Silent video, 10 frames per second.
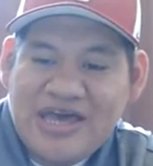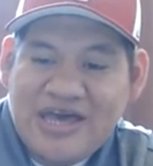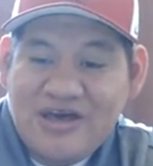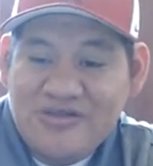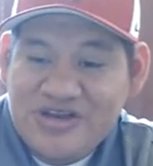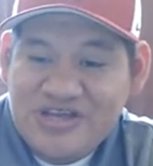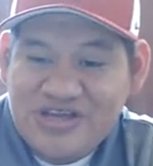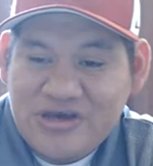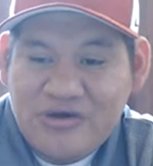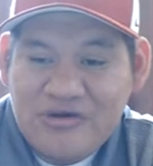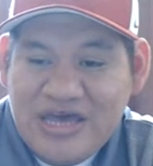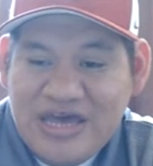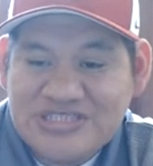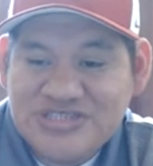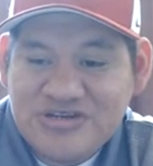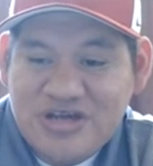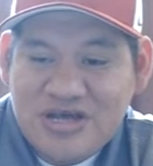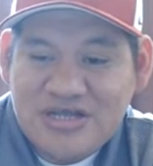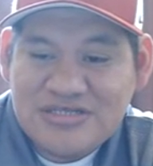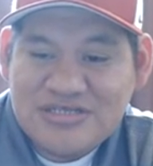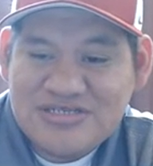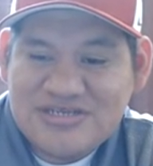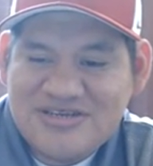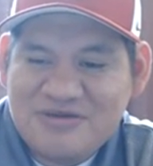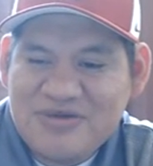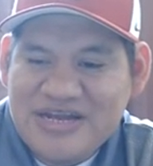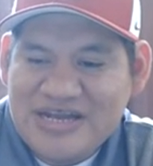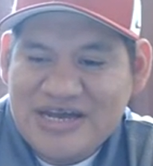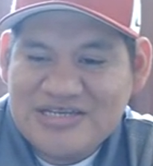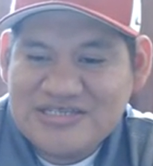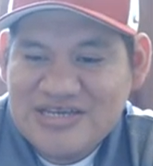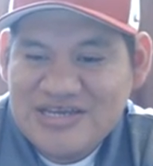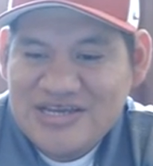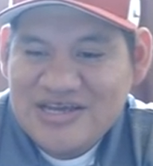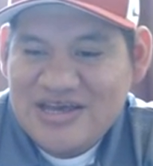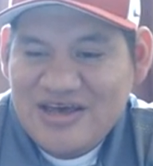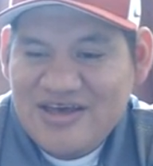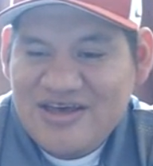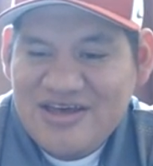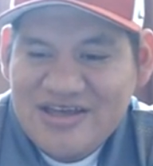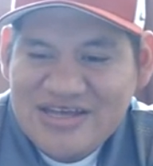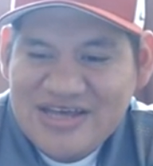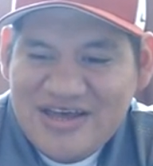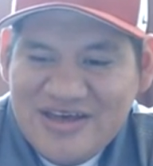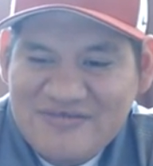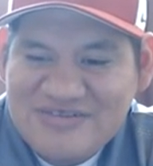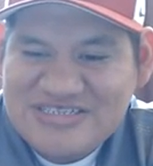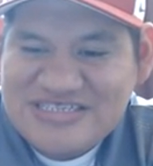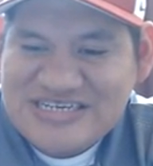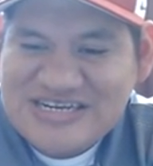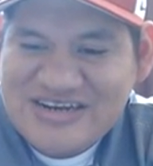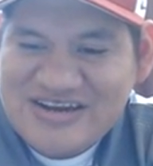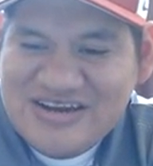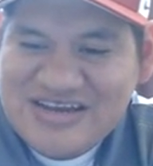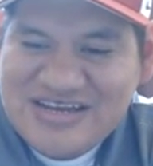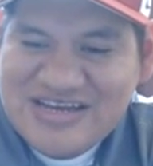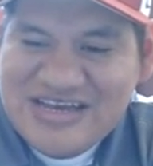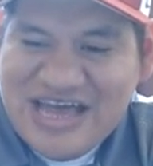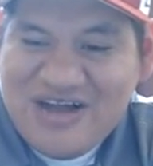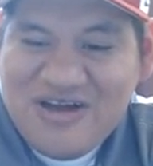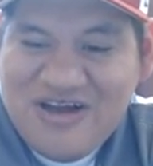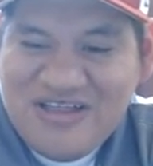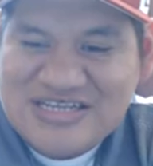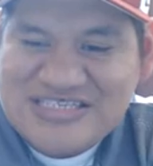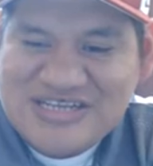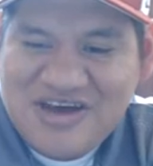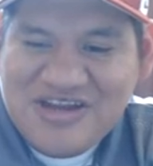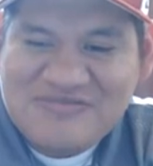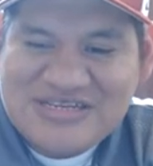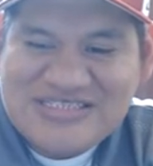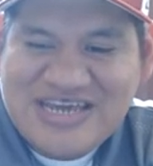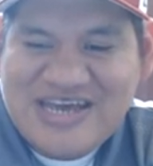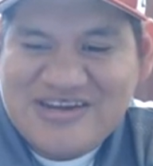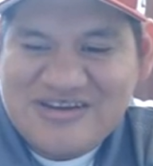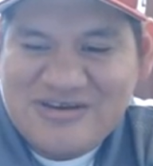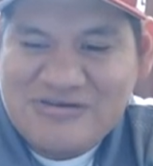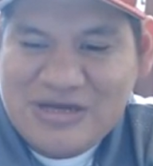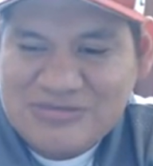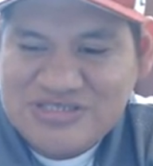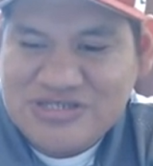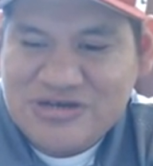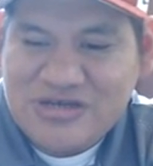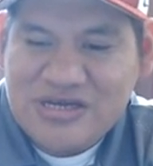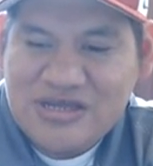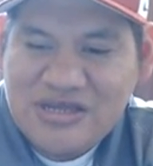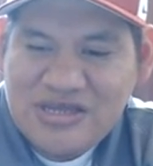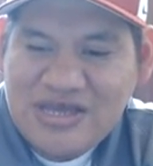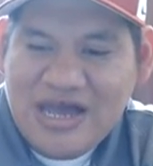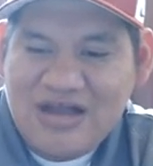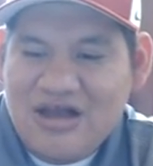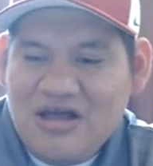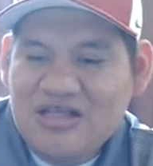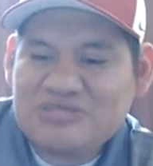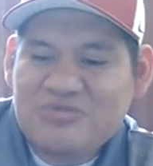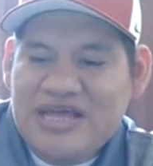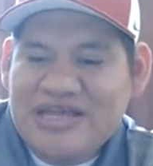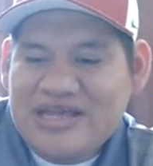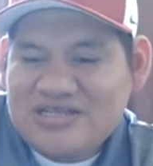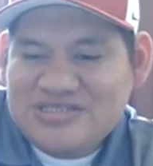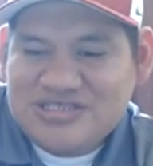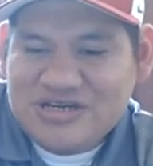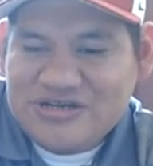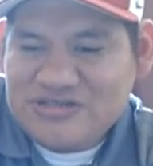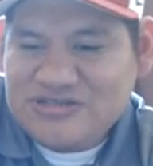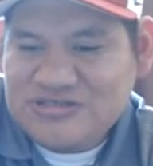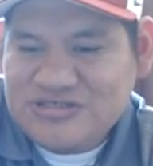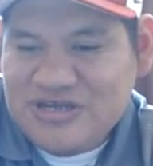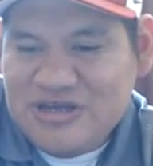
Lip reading: Oh, there you go. Astronauts. Oh my gosh. Let me see here. Alcoholics Anonymous. Yeah, I know. I'm just joking. Alcoholics, blackouts, journals,